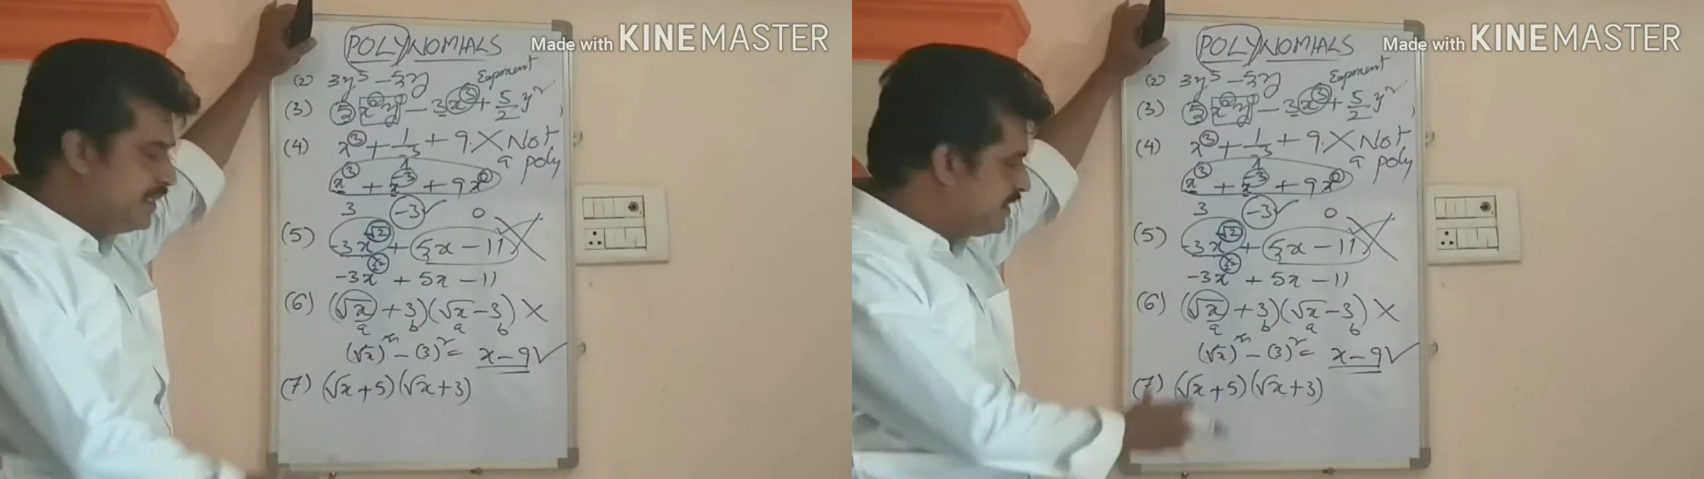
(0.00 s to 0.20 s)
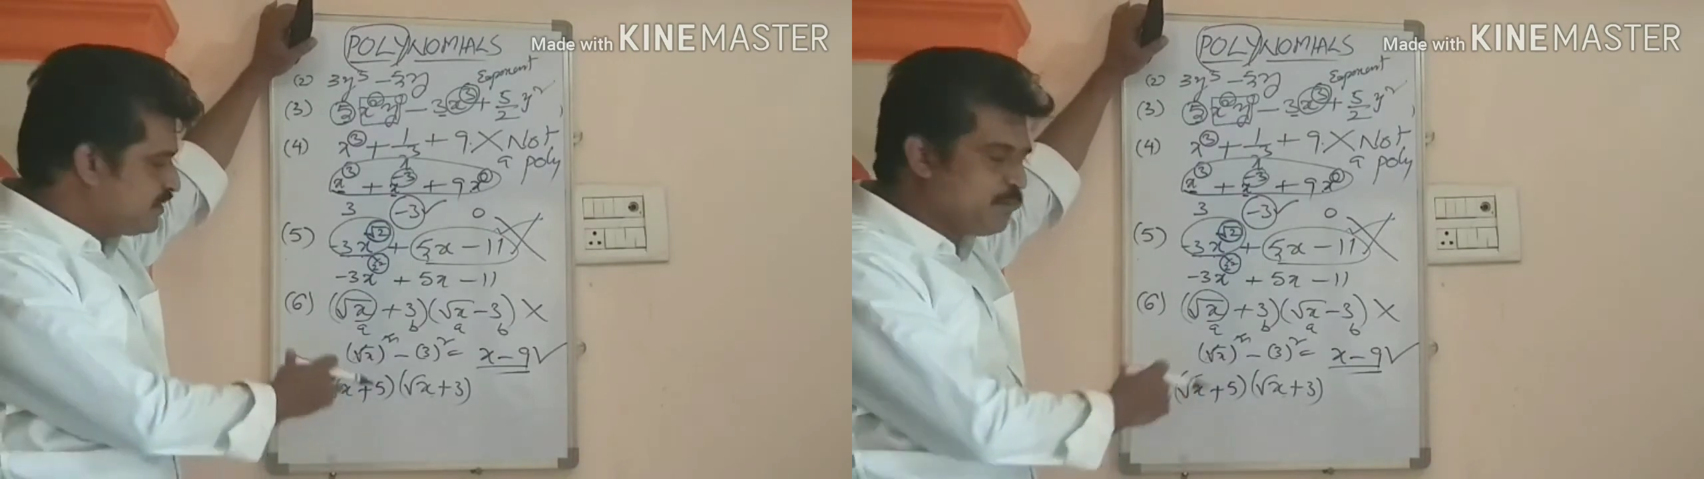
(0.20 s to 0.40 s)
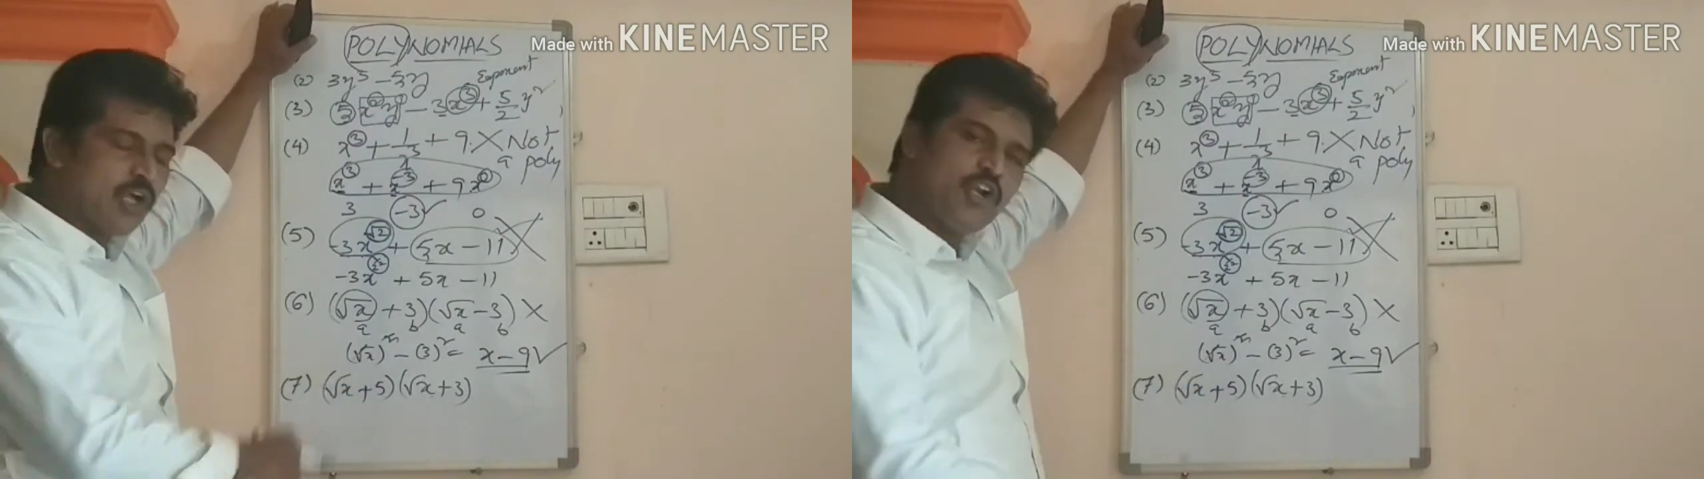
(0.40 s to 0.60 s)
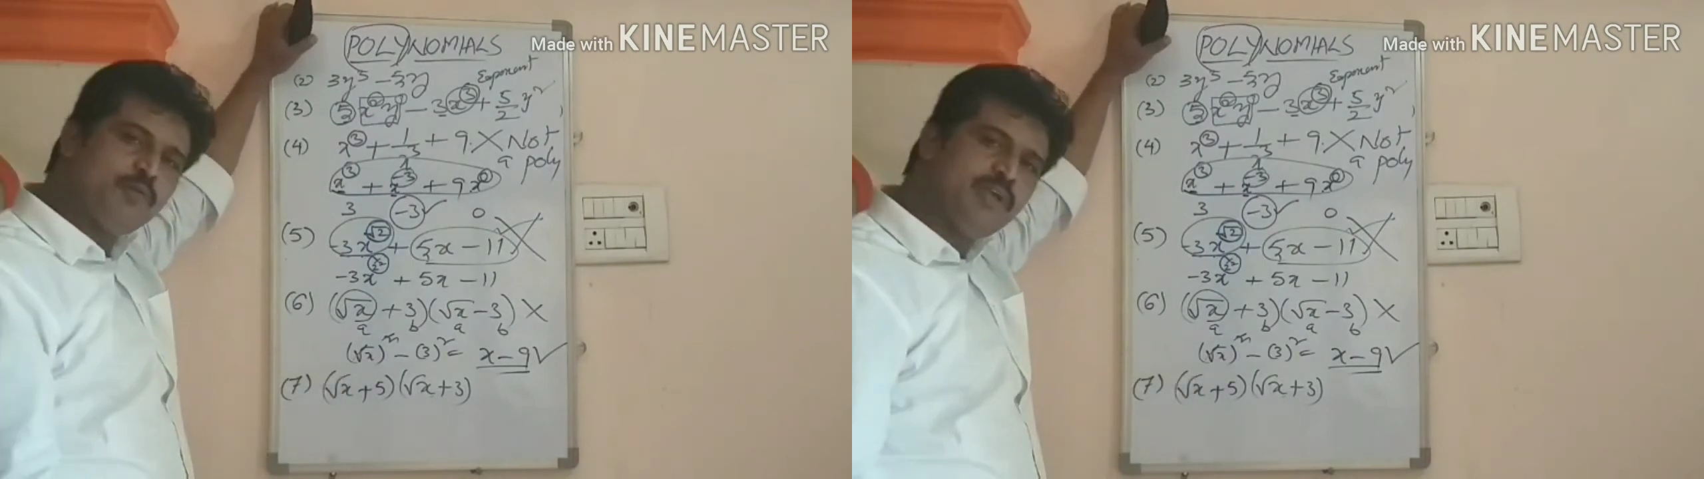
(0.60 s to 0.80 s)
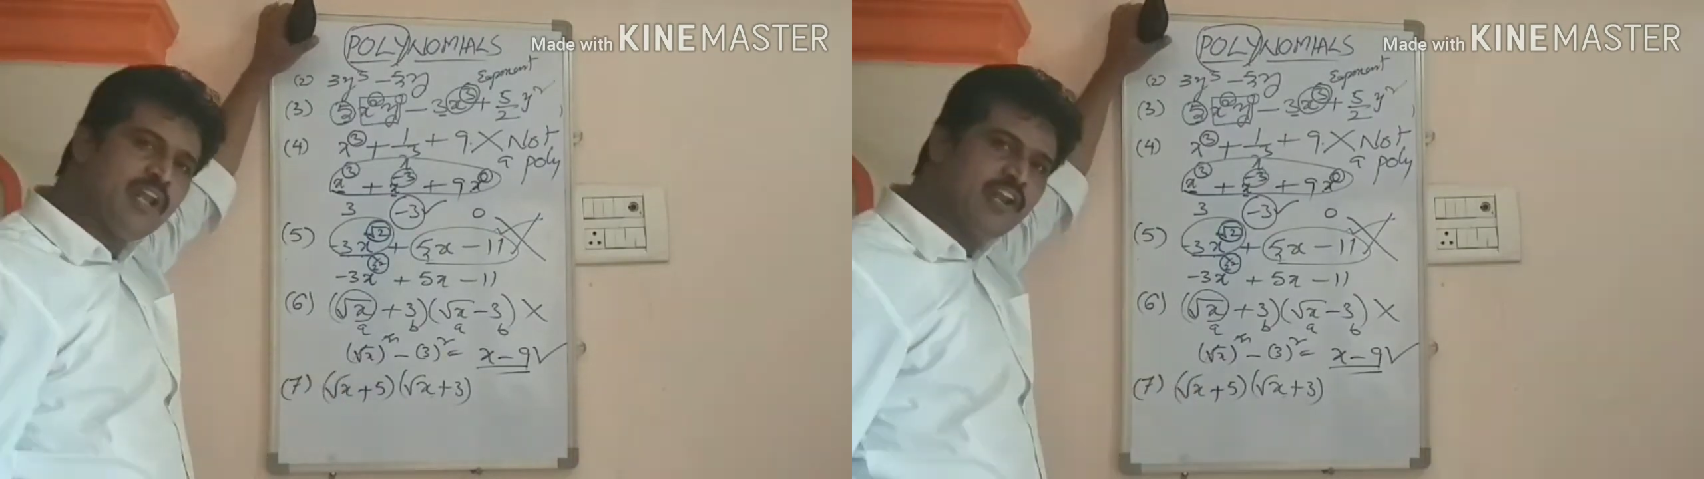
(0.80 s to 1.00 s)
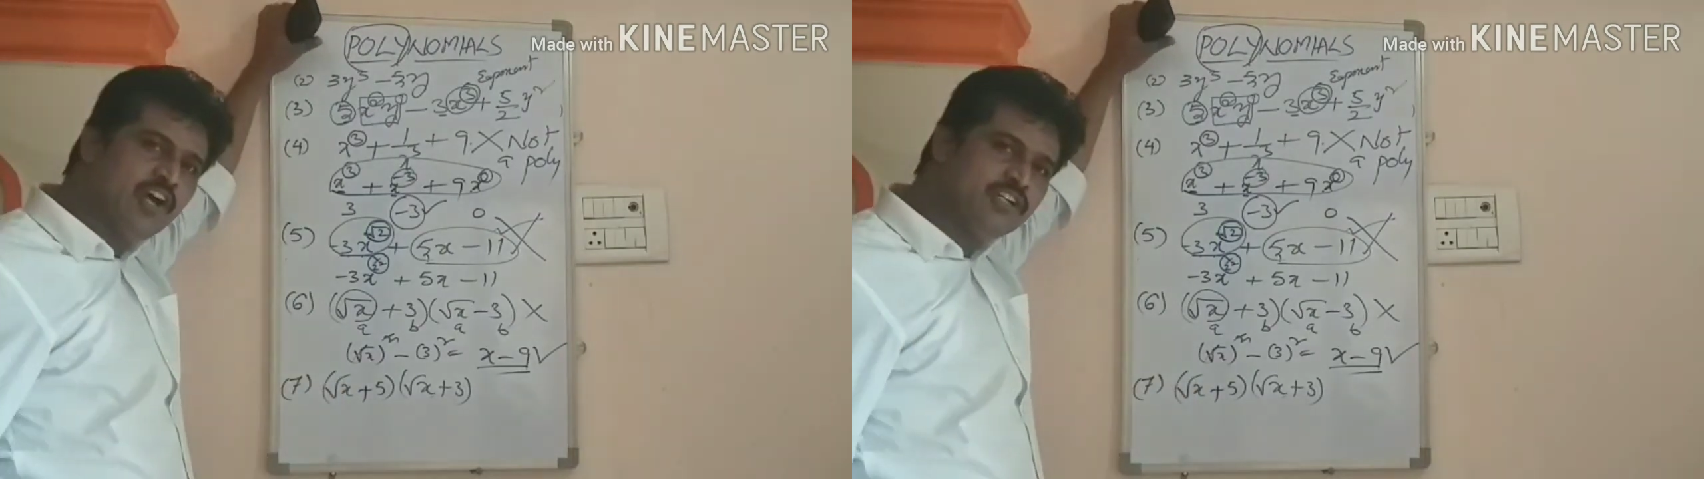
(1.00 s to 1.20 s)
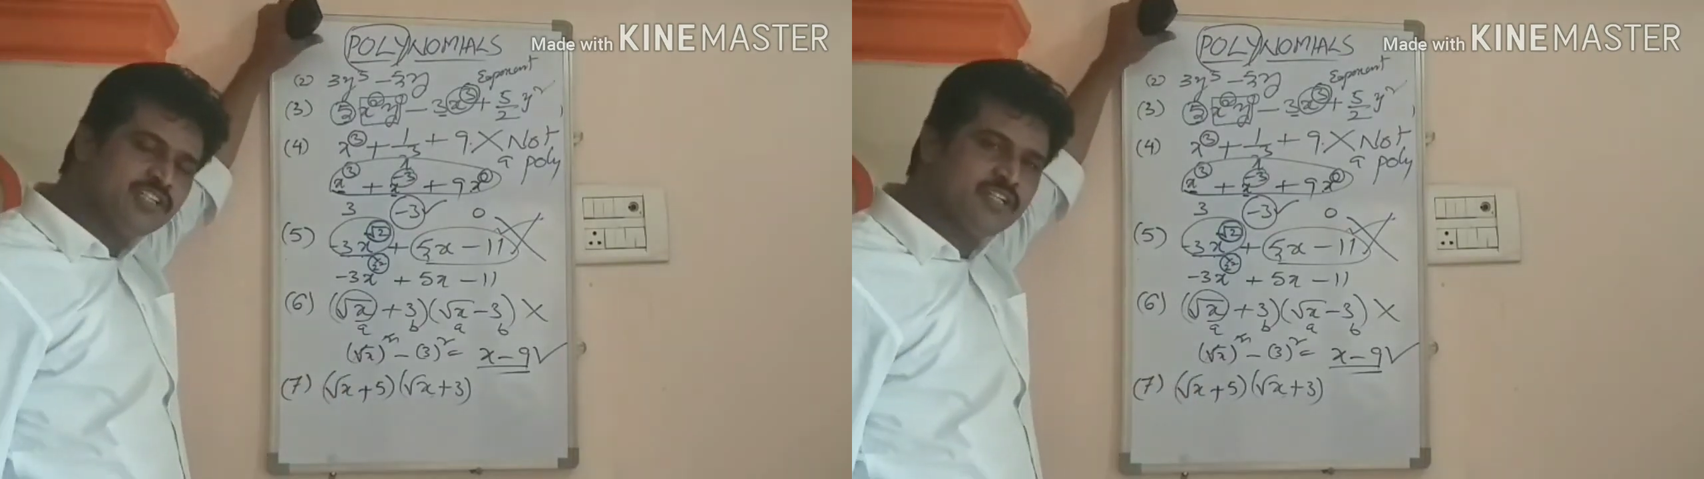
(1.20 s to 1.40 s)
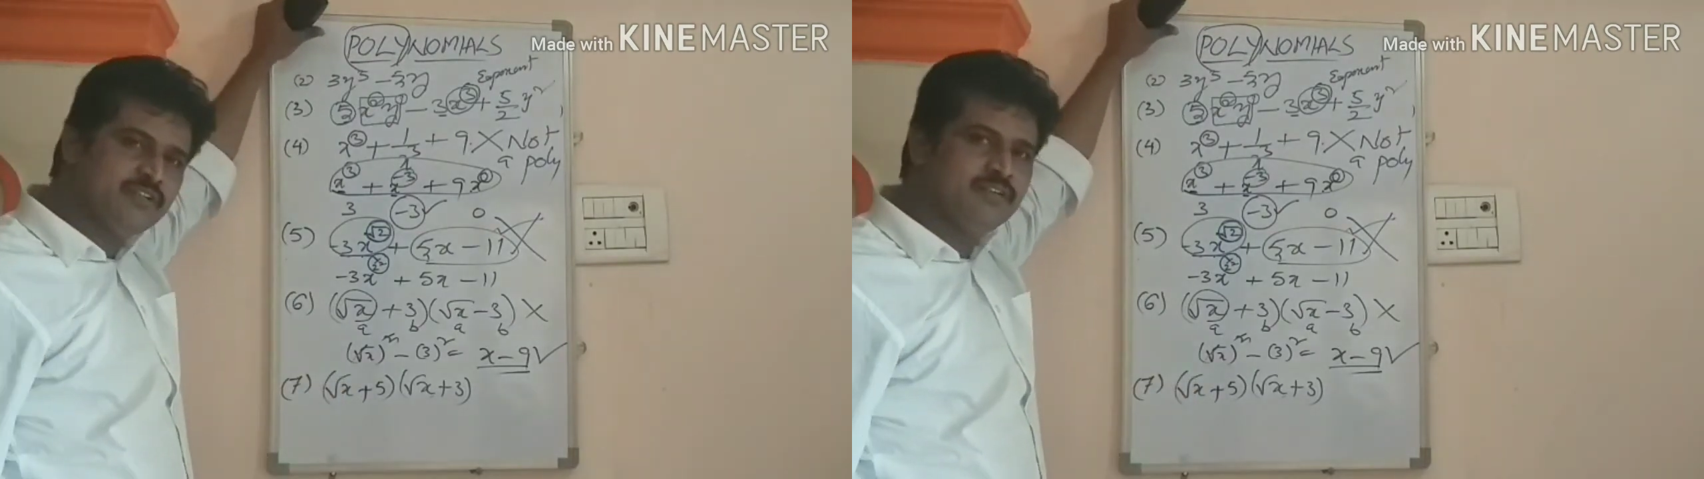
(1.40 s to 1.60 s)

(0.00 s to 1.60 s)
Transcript: it is a polynomial or not?